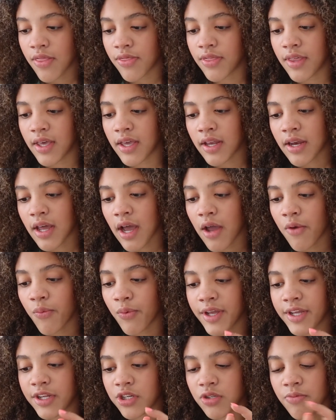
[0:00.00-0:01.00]
Then I
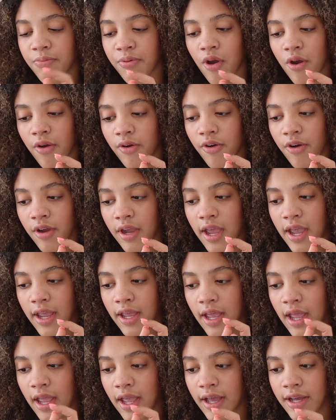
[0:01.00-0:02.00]
went into
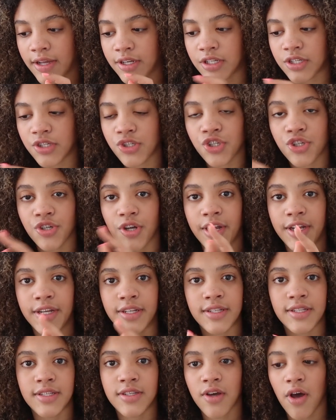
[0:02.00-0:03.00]
Procreate and
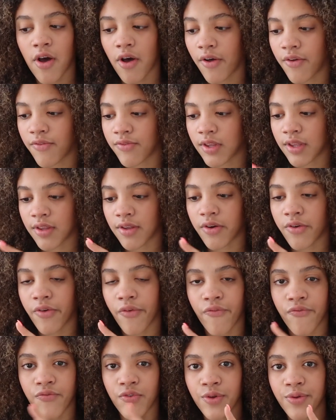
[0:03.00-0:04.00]
traced all of the
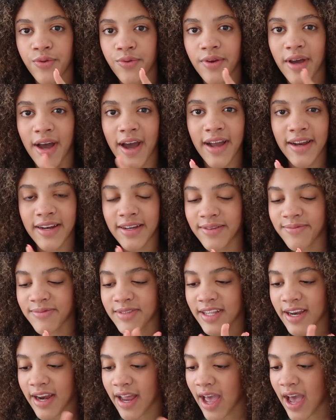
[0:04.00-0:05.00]
little food
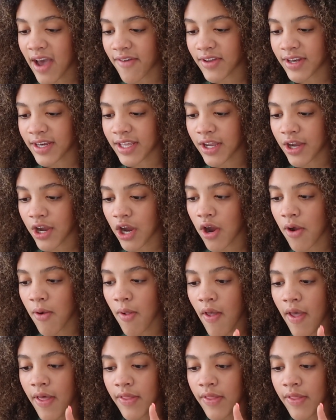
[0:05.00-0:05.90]
items that I have in here.